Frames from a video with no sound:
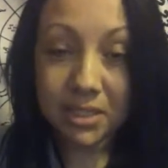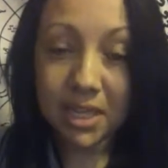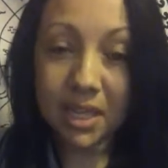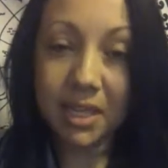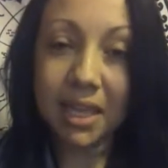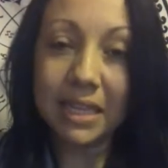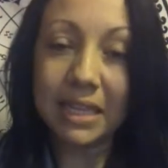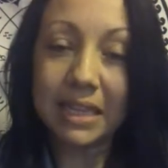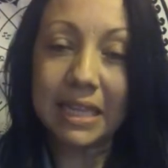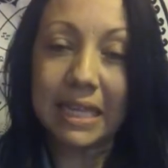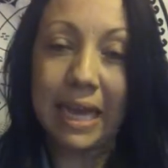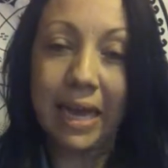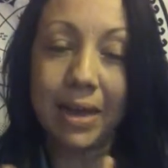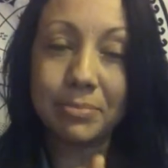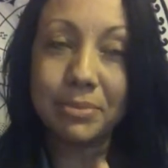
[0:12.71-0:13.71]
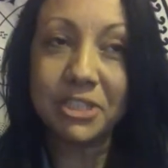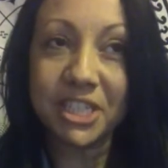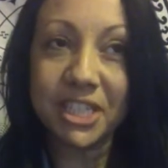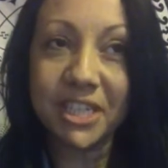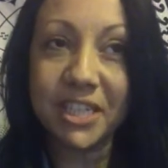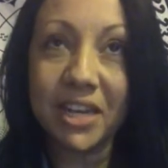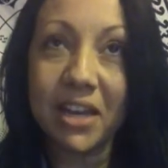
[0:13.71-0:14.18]
I like the
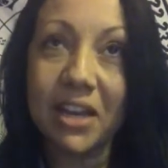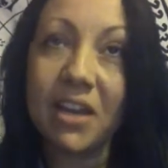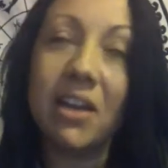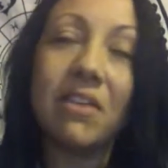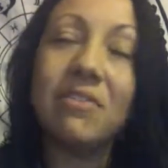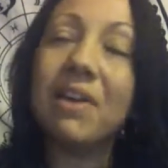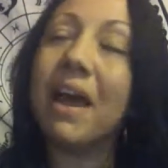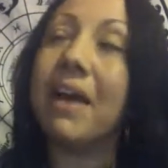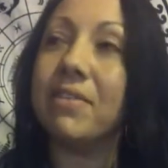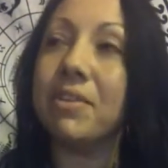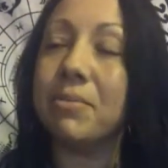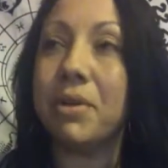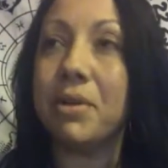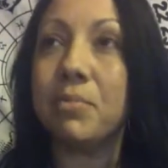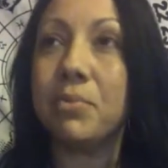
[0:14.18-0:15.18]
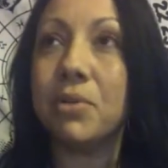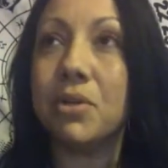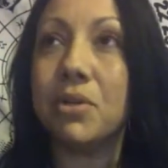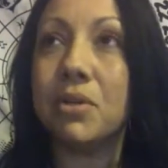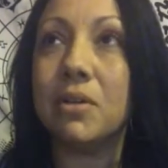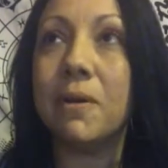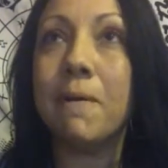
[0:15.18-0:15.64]
option of having
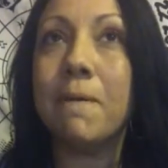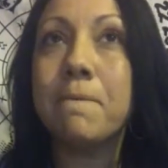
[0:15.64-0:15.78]
people